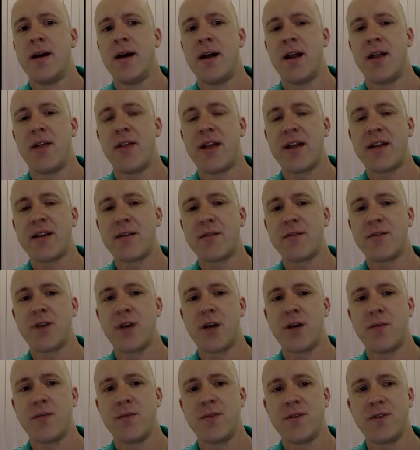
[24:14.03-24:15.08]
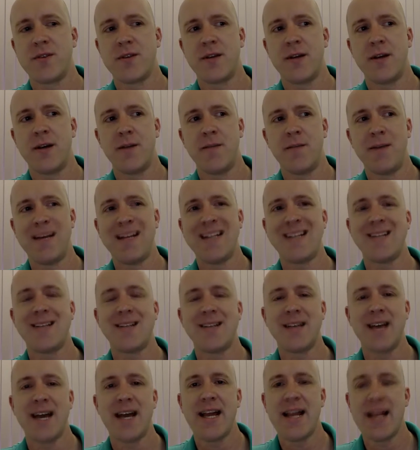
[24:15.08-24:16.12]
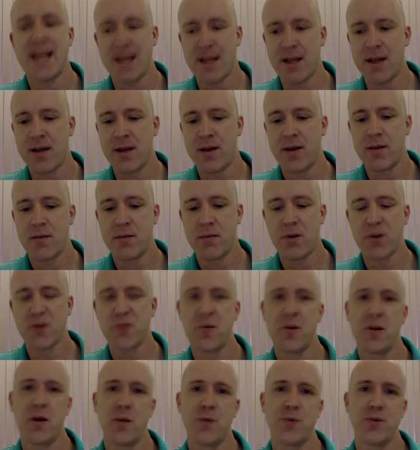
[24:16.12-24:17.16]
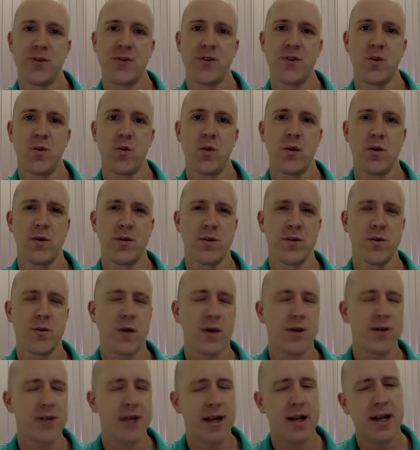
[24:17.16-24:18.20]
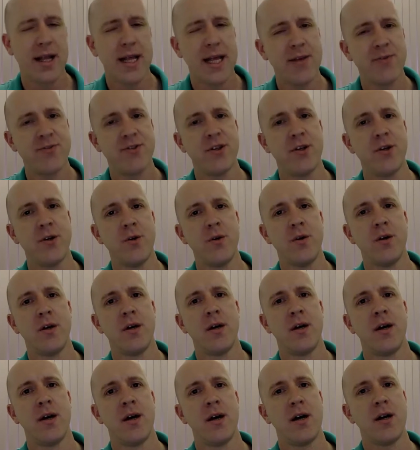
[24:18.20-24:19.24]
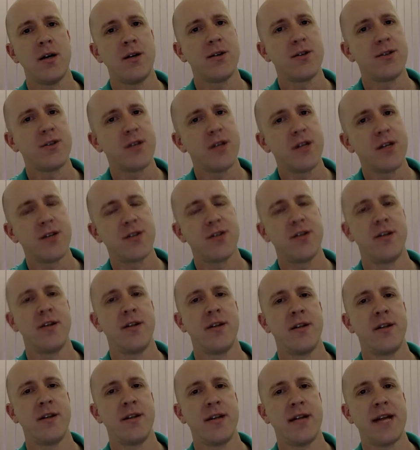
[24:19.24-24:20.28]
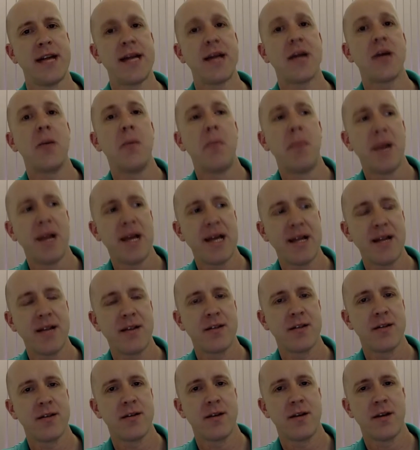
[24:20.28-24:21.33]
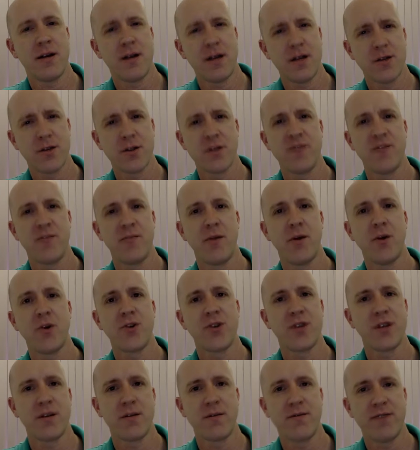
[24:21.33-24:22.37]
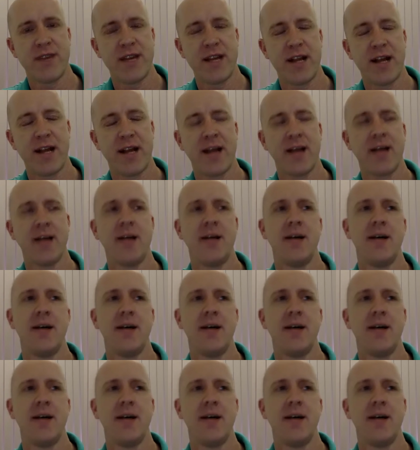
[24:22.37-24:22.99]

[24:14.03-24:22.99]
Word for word: And I think sometimes um, entertaining multiple options at once, whilst it leaves you uncertain and incomplete uh, sort of emotional feeling,